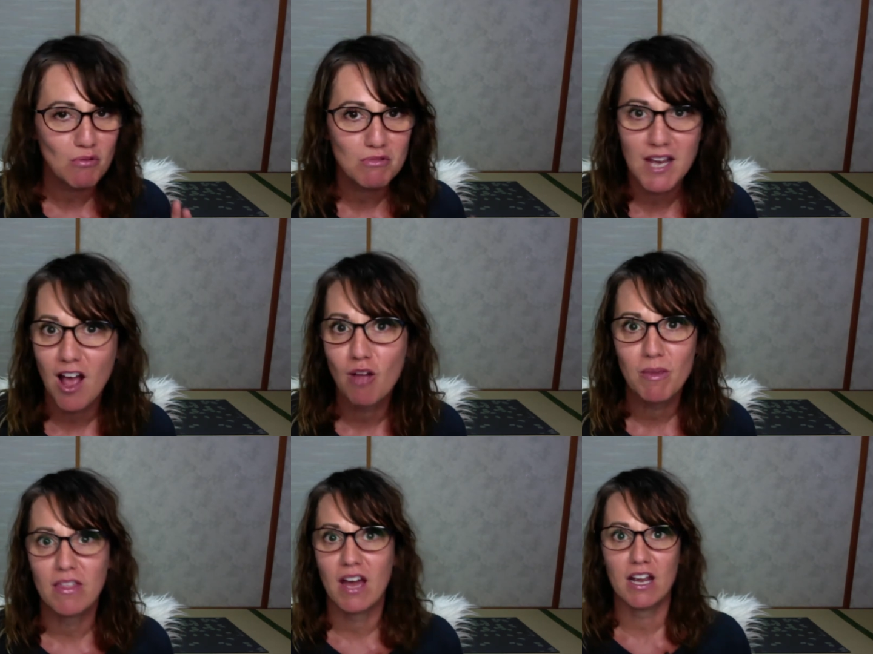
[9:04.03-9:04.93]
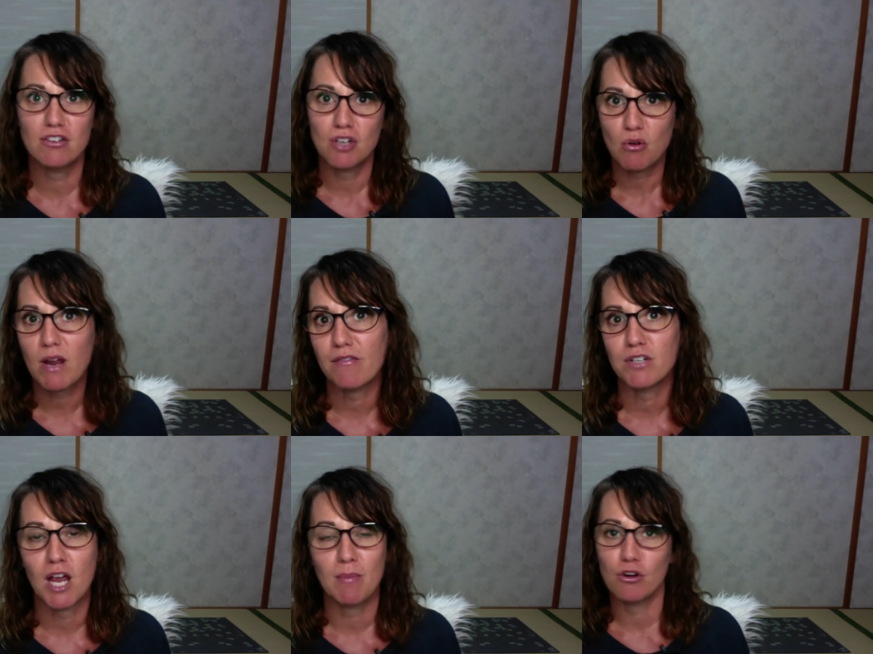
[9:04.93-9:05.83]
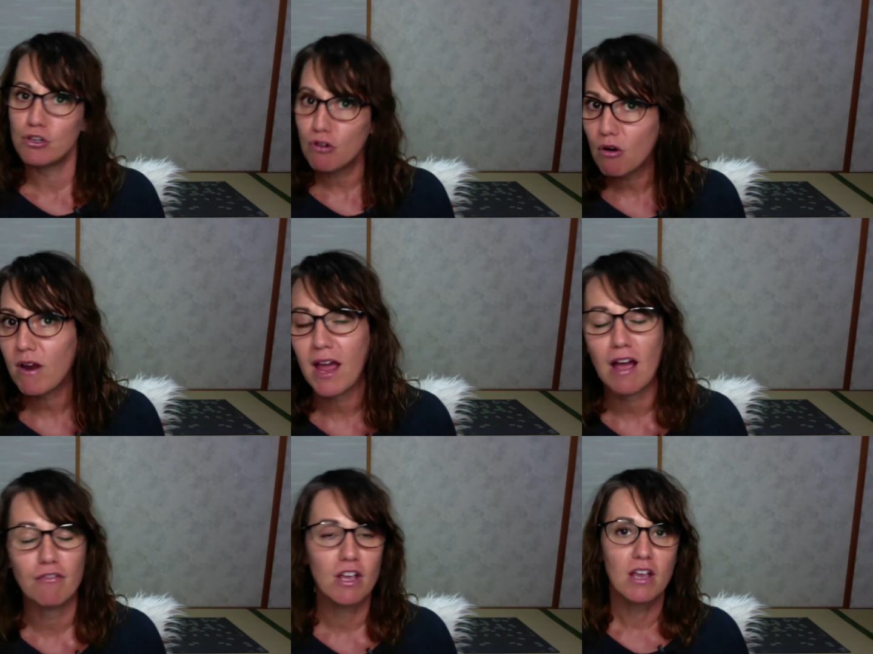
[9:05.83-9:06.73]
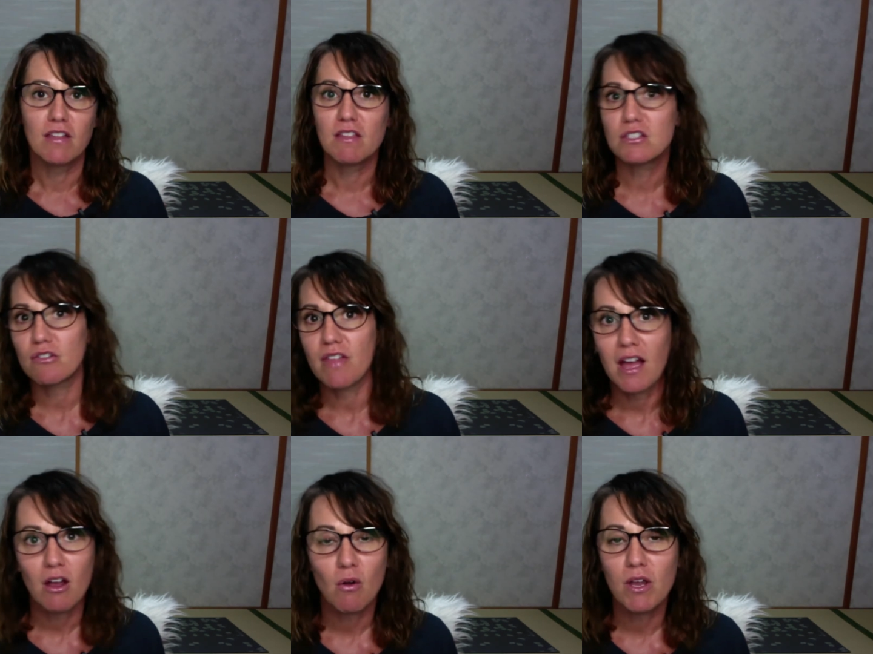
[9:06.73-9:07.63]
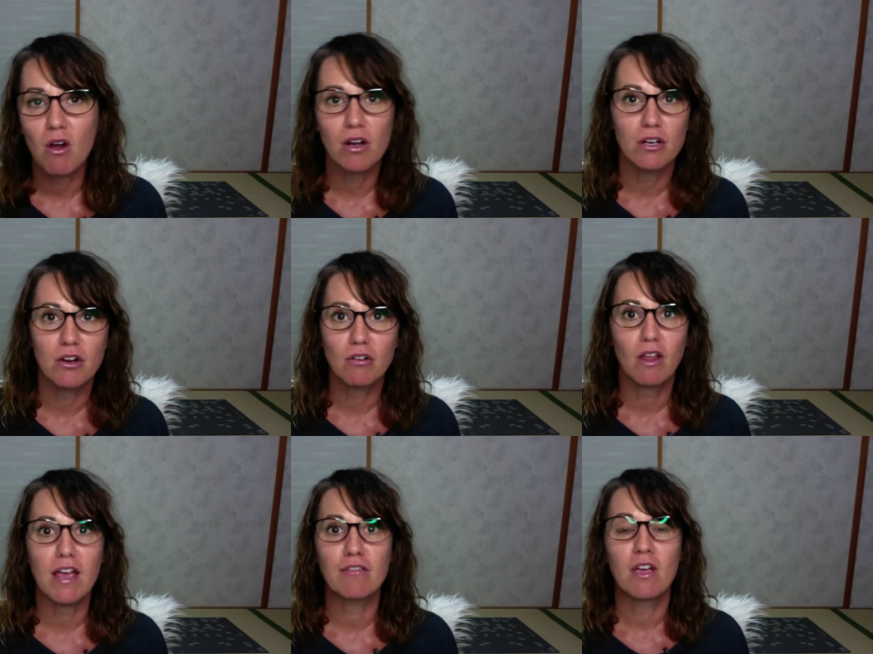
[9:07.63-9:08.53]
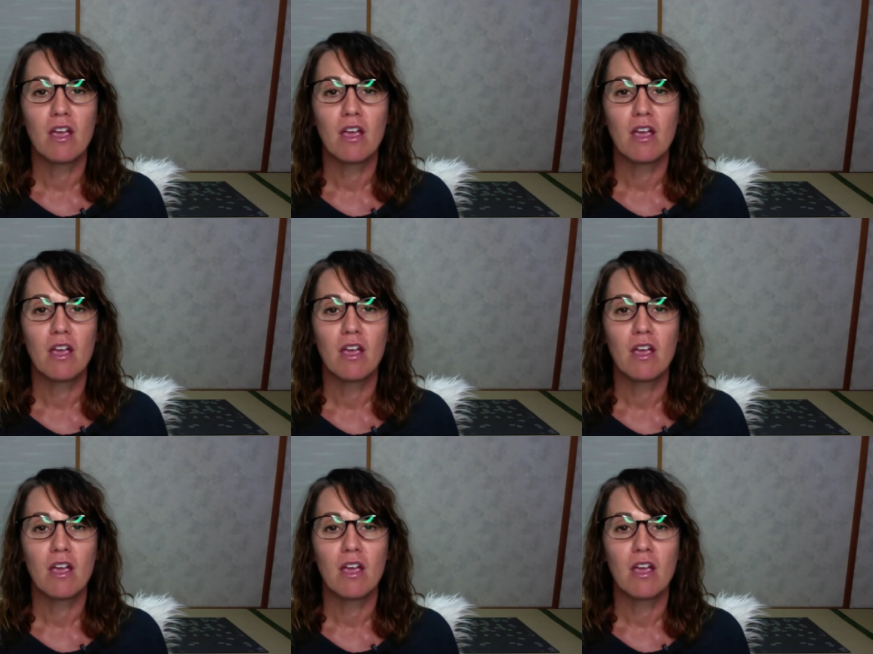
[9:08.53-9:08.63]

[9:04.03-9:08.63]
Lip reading: tell me that. I don't have time, or you don't have this or that going on in your life.